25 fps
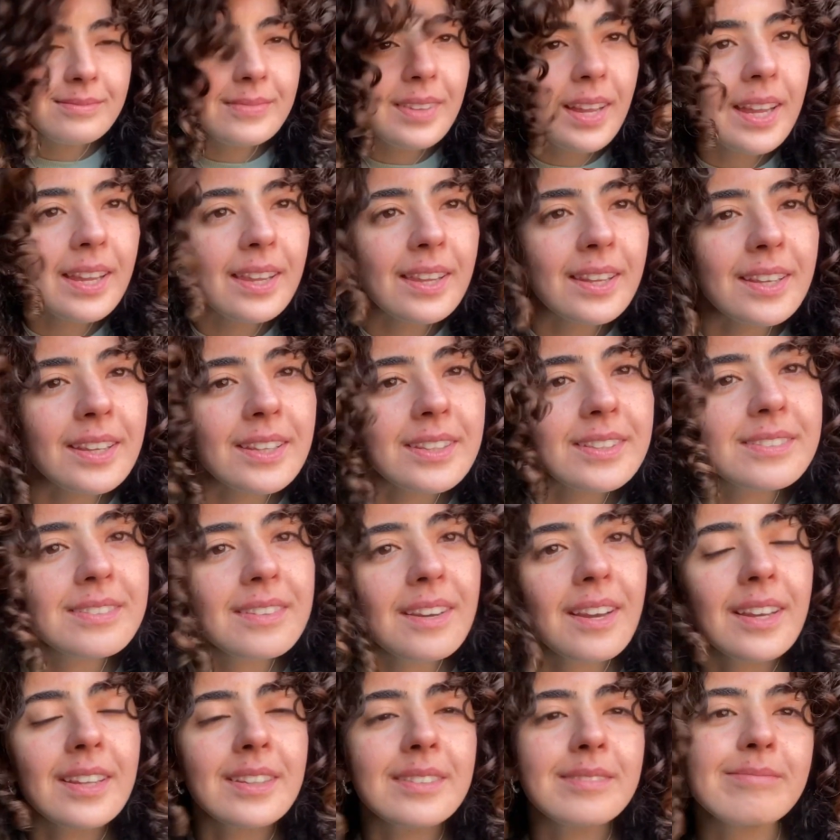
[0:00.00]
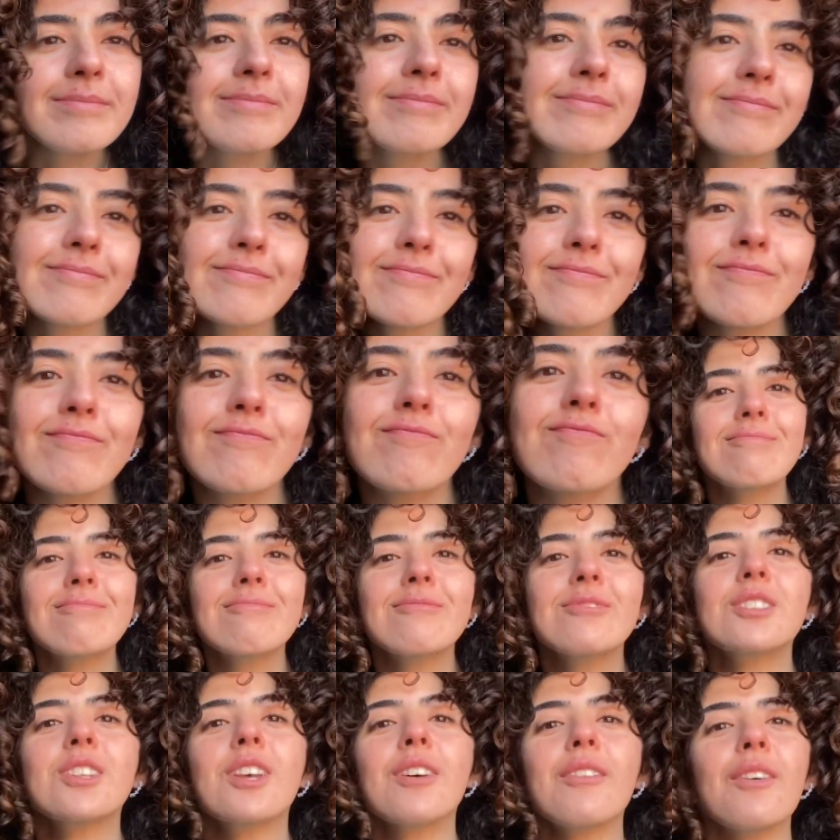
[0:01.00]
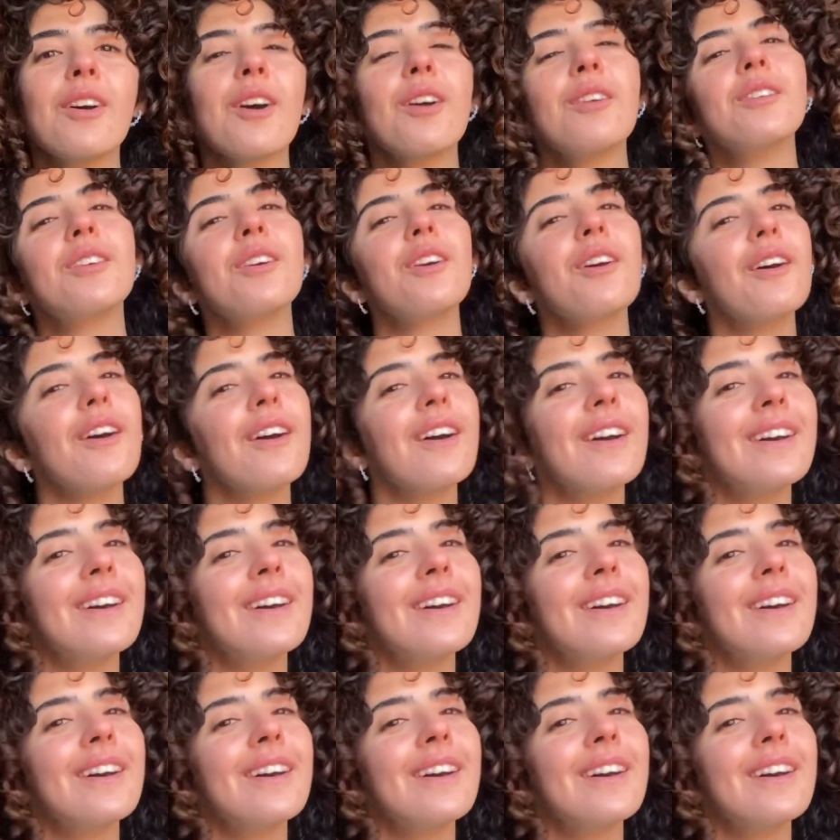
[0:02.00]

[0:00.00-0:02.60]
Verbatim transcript: I think it's fine. So I'll go.